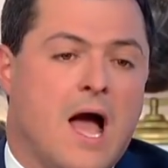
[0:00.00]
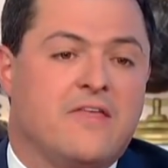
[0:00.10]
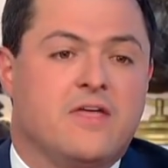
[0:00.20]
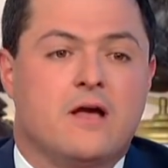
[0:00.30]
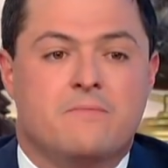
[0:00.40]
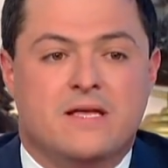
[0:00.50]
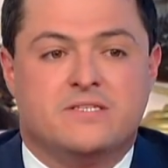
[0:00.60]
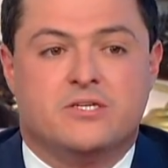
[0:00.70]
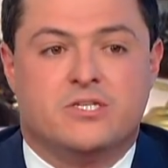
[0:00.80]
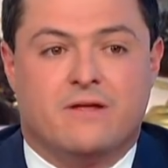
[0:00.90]
I think a
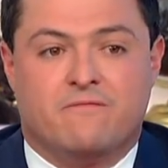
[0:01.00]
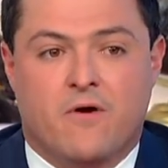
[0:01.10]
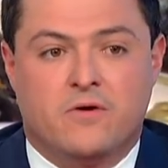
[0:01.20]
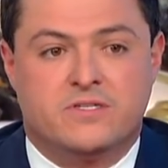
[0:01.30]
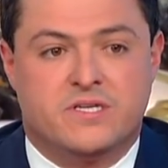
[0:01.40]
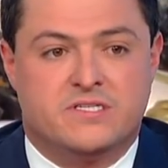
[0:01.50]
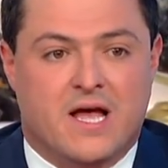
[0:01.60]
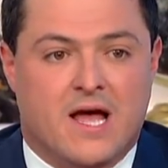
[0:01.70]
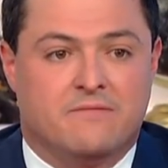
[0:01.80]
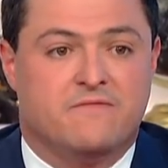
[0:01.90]
message that focuses
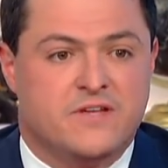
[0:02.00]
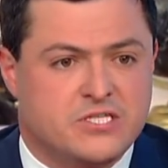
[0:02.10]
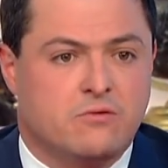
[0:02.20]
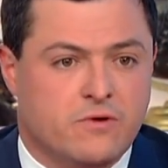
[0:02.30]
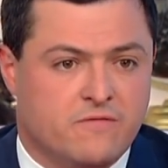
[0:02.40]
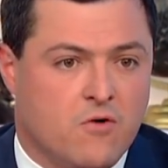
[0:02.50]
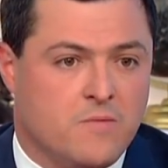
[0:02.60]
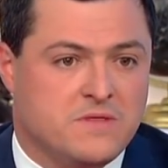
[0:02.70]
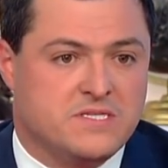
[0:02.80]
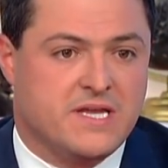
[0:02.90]
on fiscal
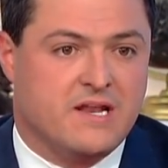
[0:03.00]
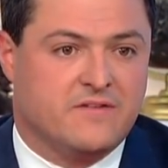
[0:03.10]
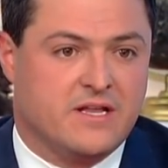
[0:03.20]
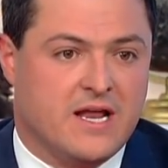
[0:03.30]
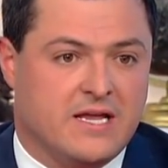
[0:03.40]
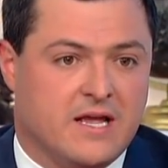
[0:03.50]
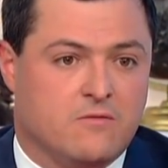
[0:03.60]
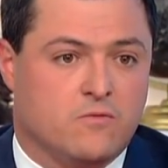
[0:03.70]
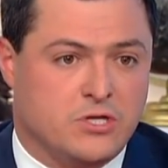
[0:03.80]
reform in the state of Connecticut,